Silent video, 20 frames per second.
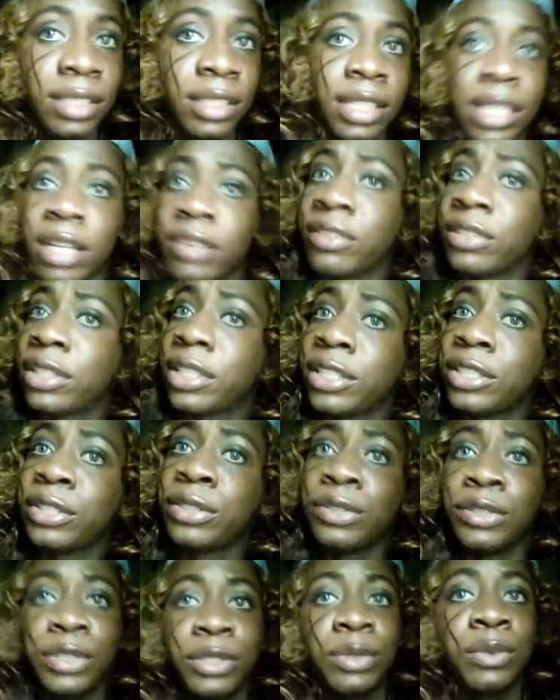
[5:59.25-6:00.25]
everything
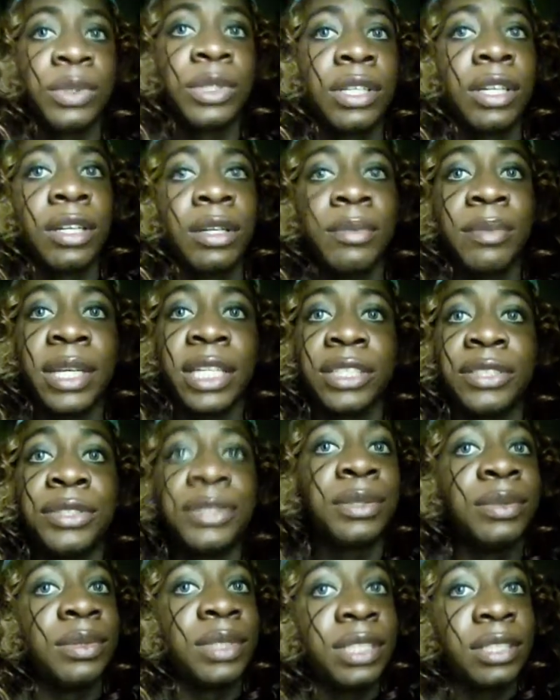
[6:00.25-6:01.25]
you do will come back to
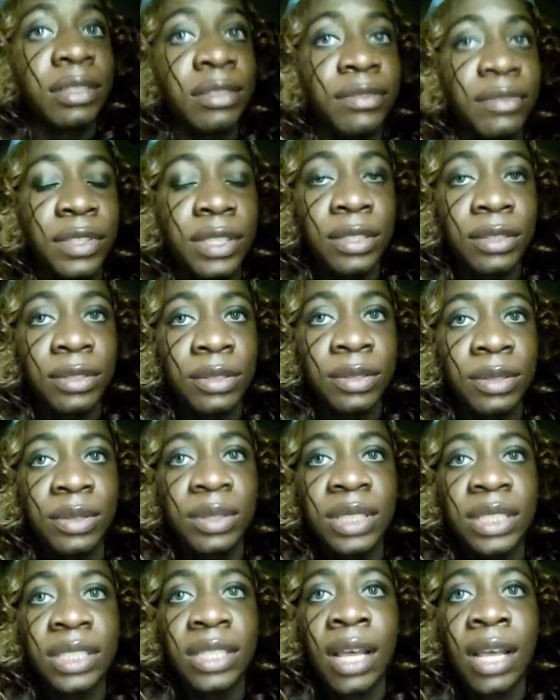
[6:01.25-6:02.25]
you tenfold.